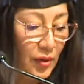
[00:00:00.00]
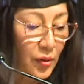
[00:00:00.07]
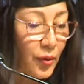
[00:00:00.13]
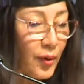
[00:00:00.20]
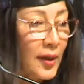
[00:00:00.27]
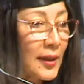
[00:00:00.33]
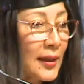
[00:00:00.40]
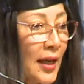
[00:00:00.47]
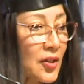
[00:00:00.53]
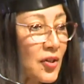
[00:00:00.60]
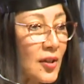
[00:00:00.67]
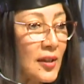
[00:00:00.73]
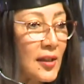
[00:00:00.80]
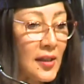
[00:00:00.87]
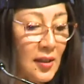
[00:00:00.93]
growing
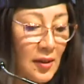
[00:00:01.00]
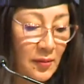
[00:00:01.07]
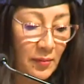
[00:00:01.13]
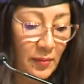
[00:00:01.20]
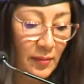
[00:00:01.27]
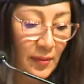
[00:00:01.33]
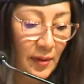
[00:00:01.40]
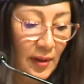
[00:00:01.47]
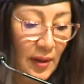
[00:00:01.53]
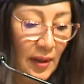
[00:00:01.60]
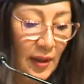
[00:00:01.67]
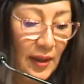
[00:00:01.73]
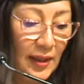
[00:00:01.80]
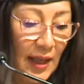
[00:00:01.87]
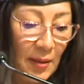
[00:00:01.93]
nationalism,
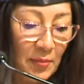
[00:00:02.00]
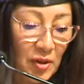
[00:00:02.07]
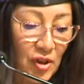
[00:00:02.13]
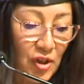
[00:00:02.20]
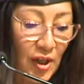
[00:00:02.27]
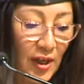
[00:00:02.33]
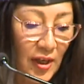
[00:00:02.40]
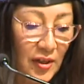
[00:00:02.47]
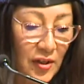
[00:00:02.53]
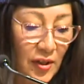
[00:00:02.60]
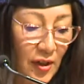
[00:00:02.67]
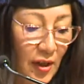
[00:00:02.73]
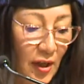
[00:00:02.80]
climate change,